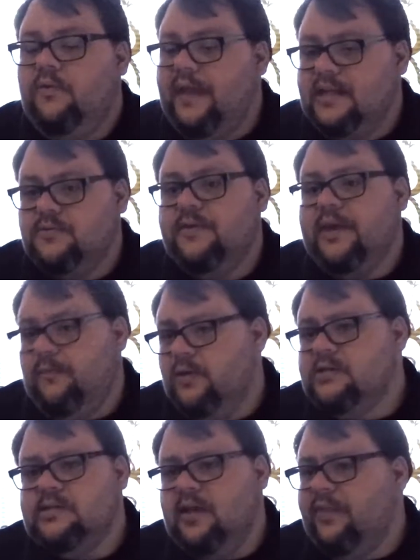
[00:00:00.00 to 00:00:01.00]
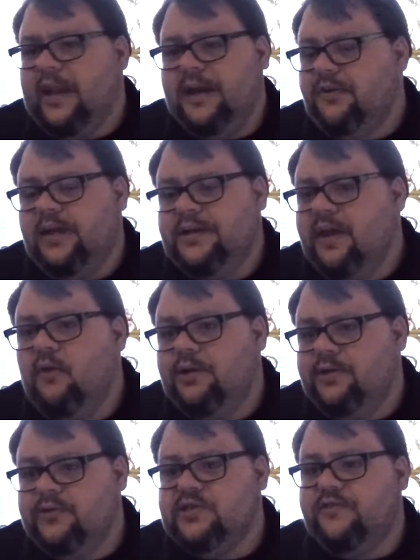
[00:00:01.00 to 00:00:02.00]
Well, that's where that one cell that I don't like to go
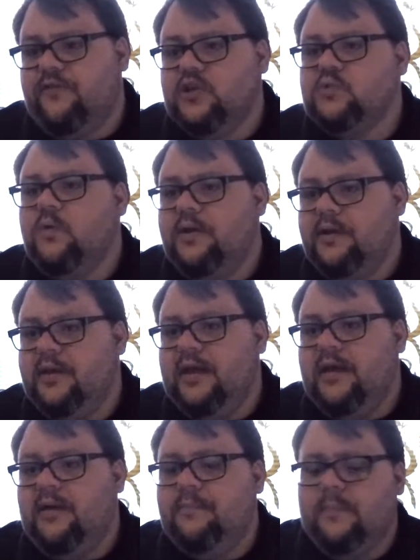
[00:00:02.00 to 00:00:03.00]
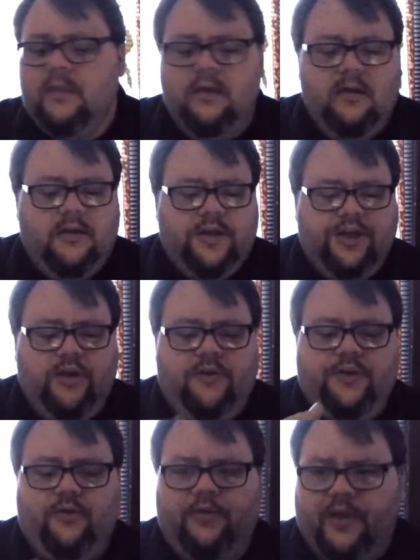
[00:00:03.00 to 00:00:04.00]
into. It's the first one, the
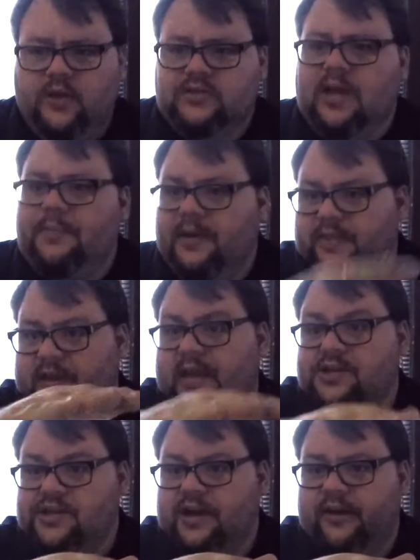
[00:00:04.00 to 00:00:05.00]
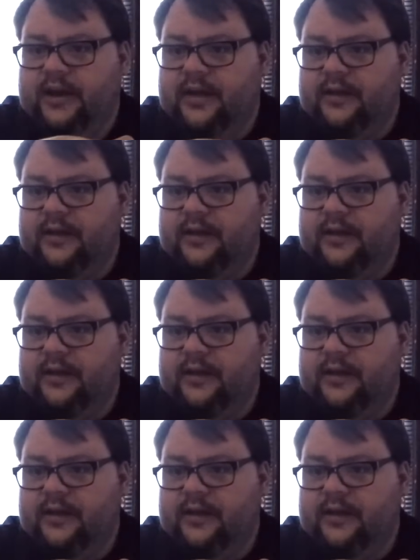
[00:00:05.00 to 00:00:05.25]
door that goes up into the kitchen area.